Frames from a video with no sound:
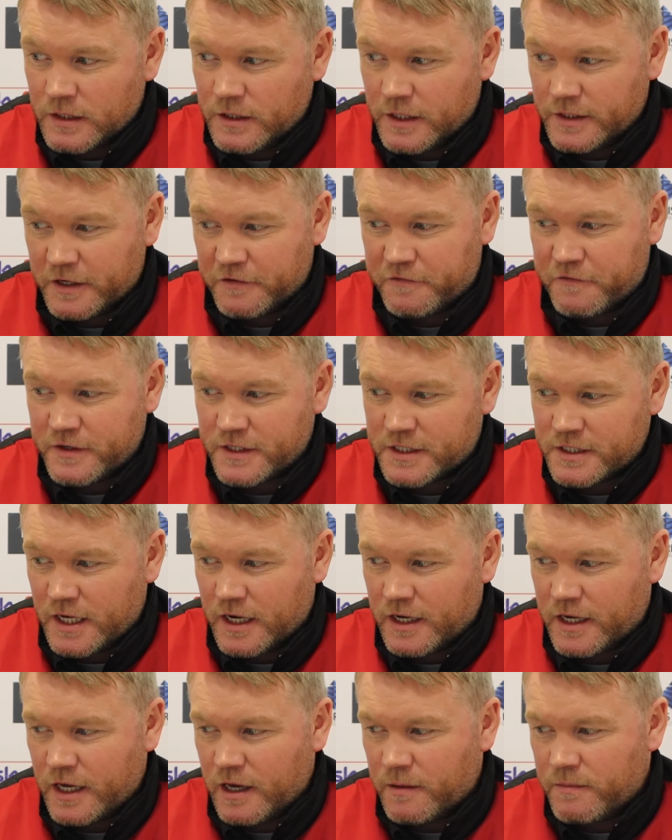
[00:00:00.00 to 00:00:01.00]
the difference in
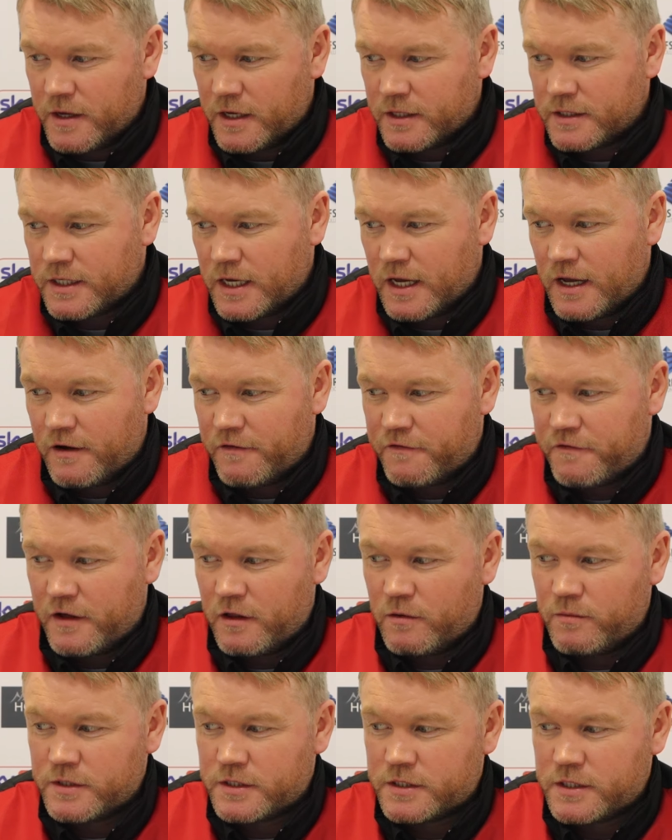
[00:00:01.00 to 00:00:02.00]
that game that day, I
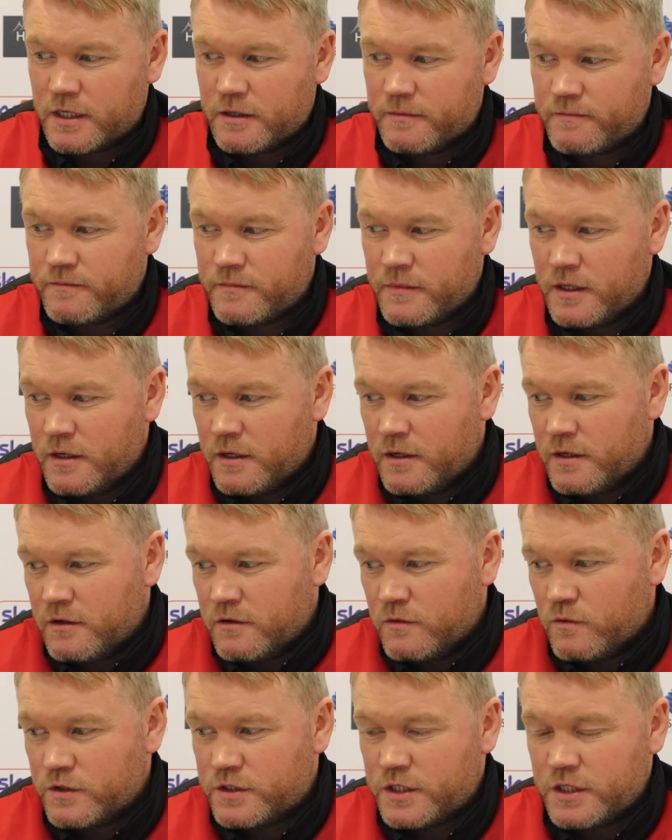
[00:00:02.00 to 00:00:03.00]
felt, was
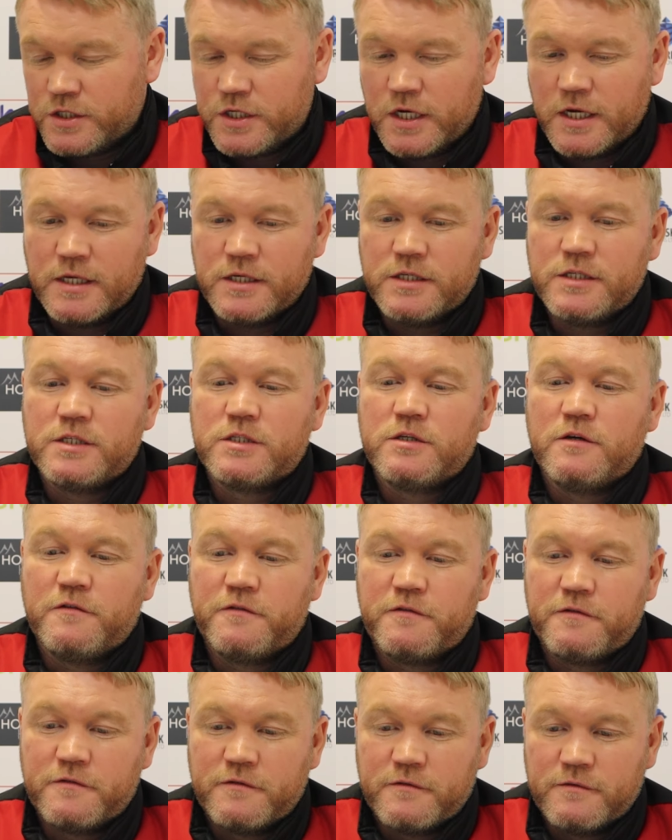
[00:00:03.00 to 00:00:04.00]
the changes
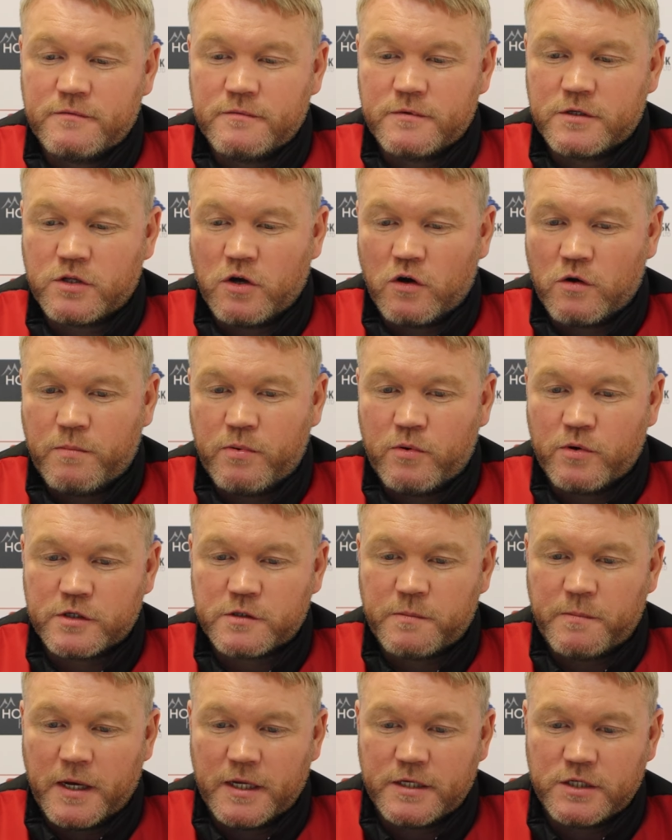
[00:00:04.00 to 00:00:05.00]
of
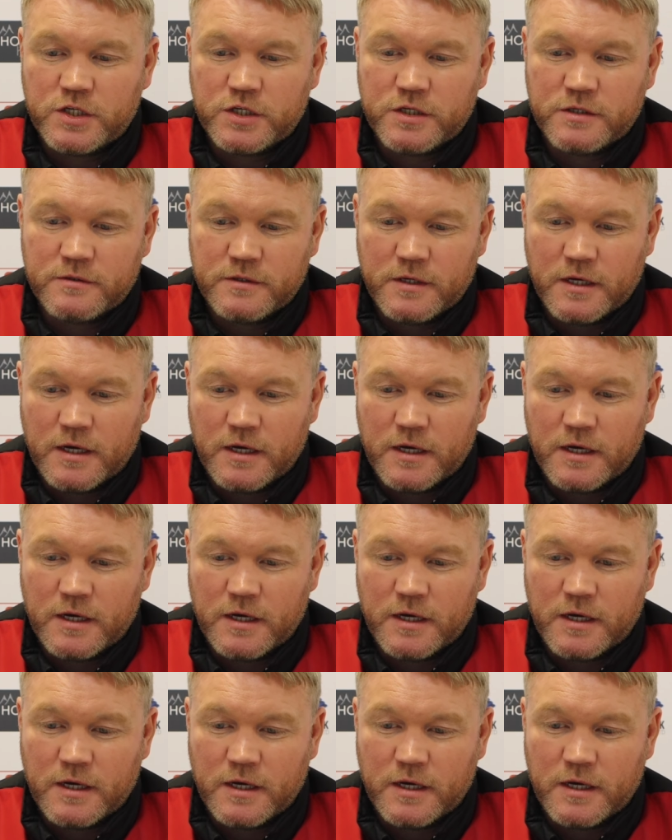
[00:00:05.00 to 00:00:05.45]
Stockport's bench,